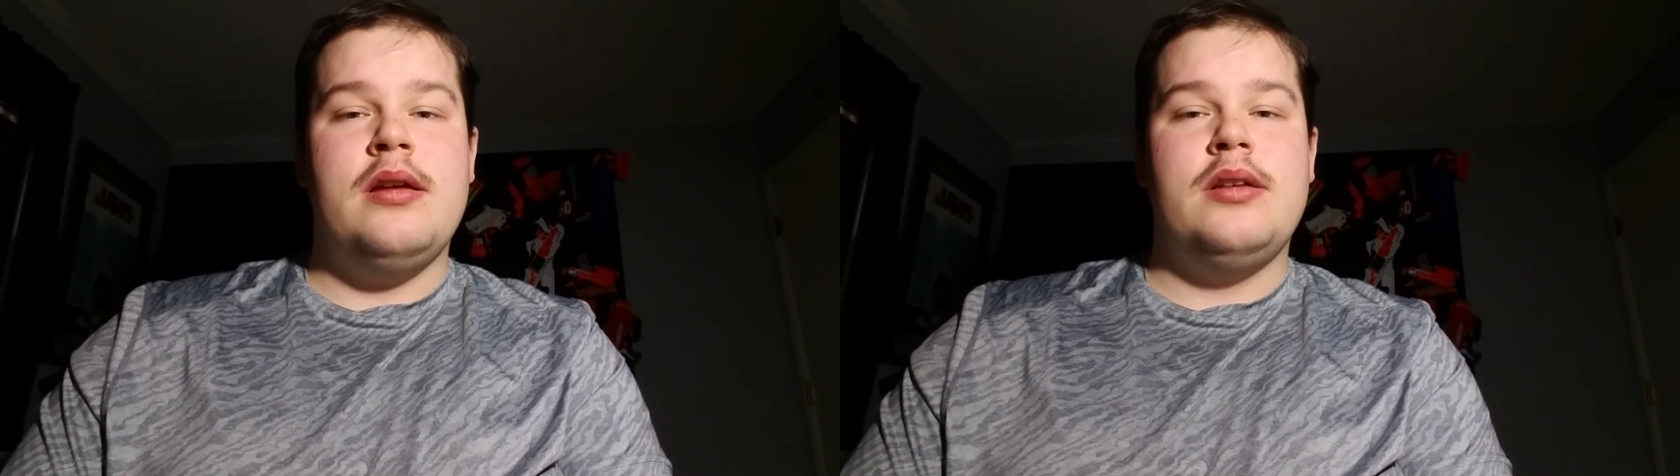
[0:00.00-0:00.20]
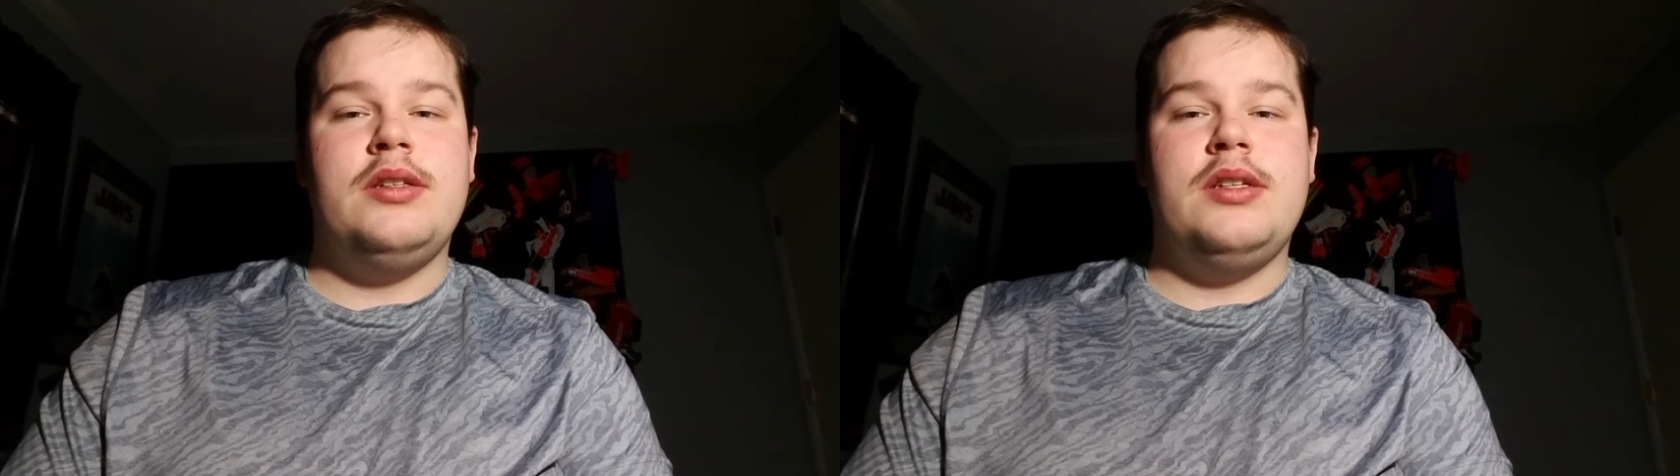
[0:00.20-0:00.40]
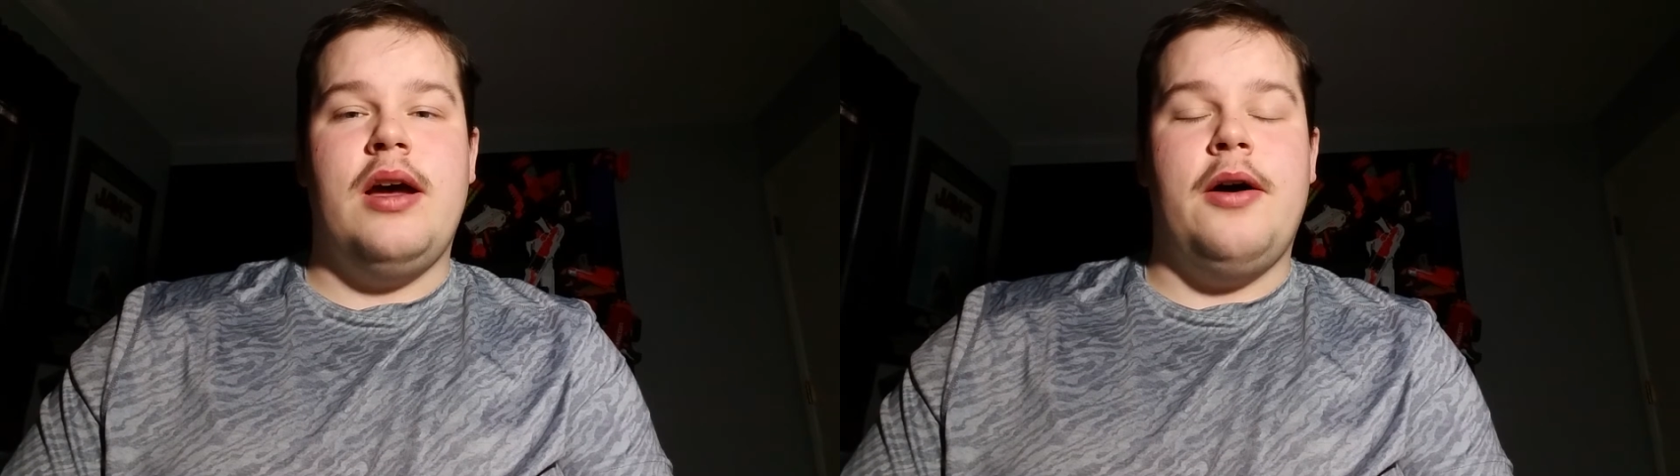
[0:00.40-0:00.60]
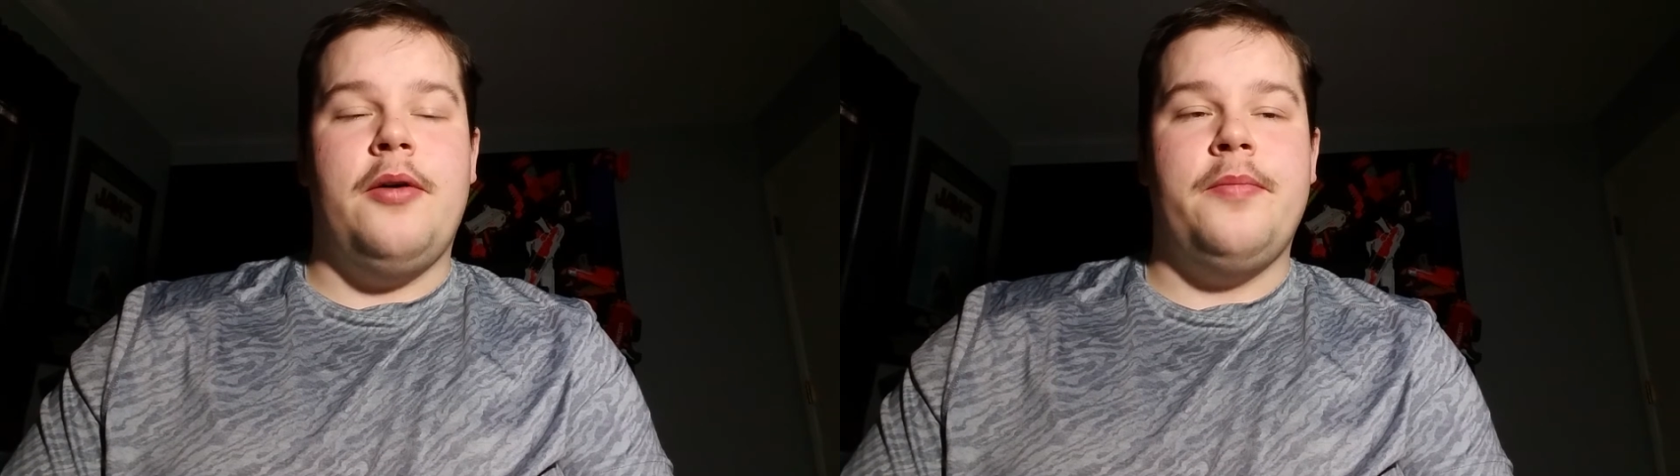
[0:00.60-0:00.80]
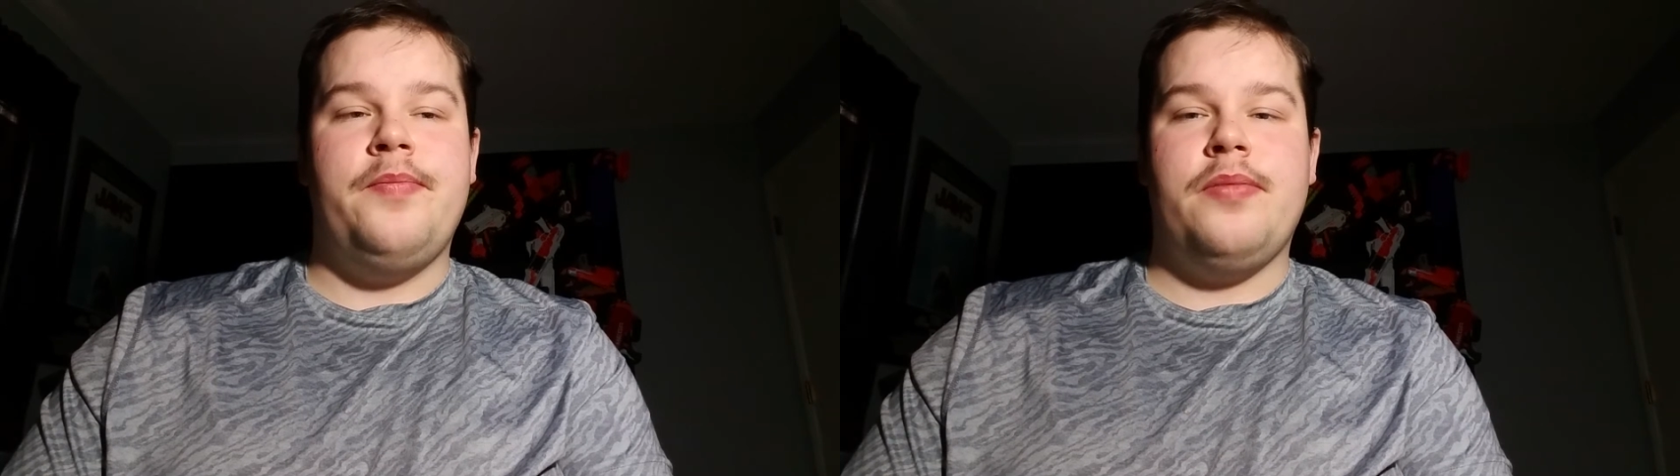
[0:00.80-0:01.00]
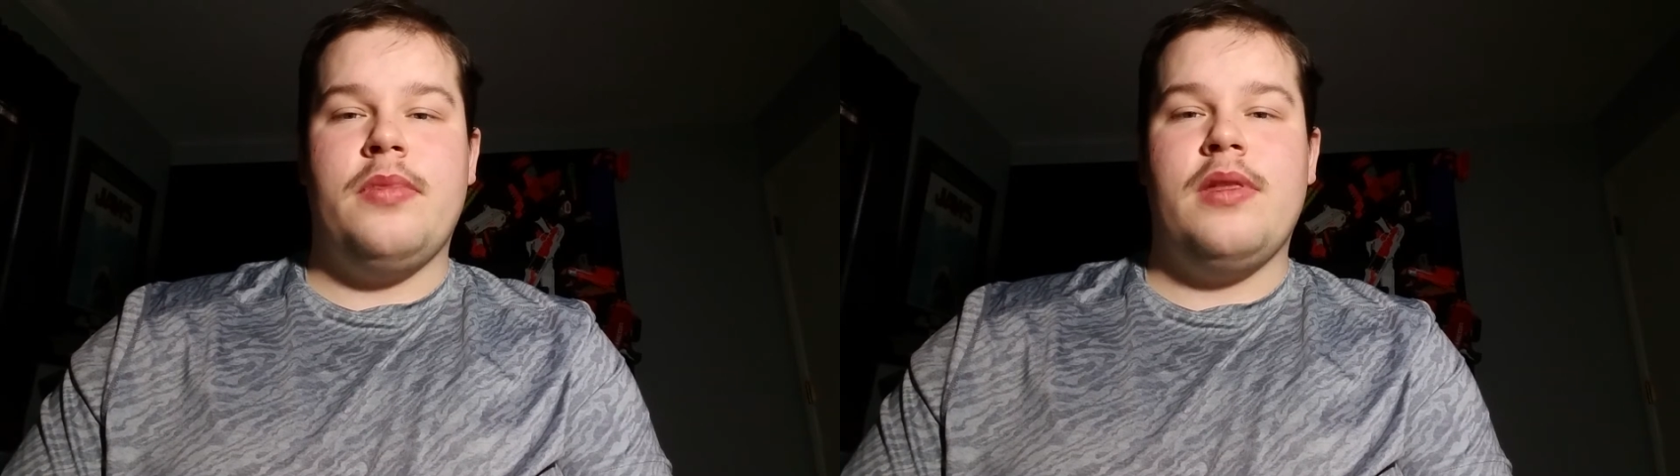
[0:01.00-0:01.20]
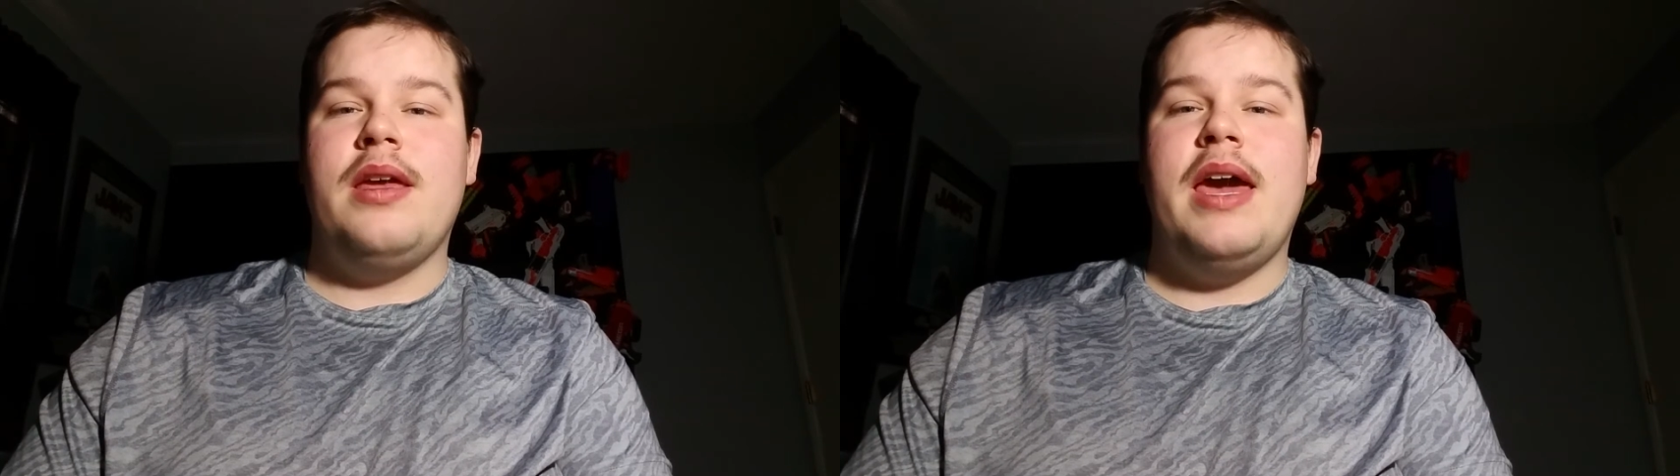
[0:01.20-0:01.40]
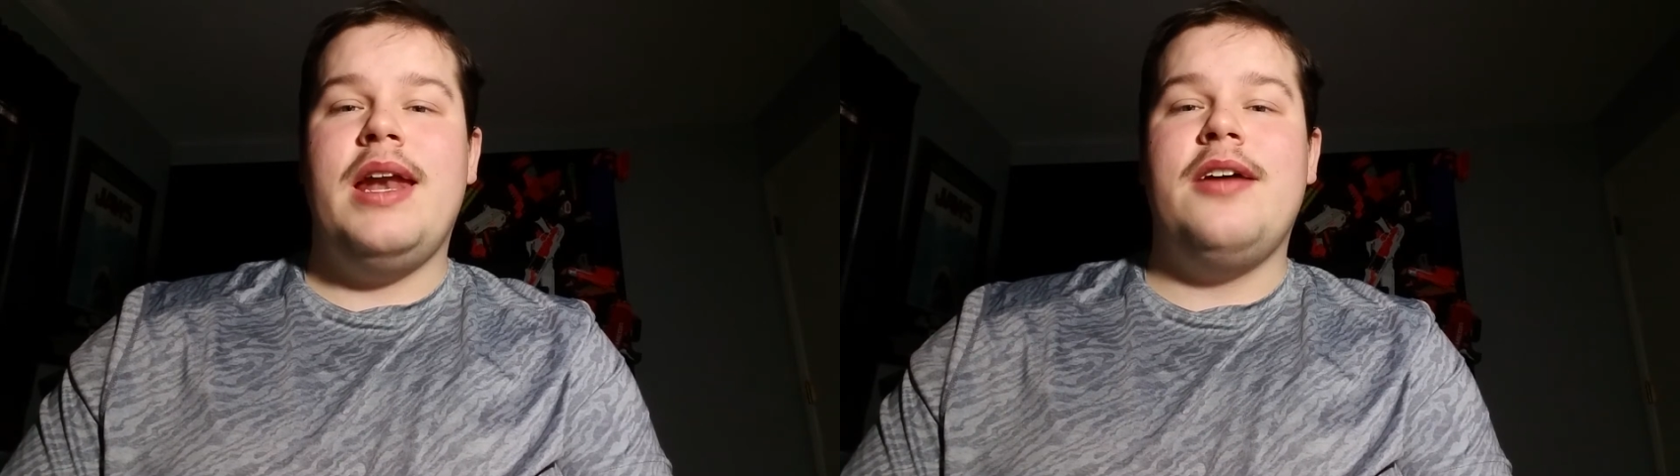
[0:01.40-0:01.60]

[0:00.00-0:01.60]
So, any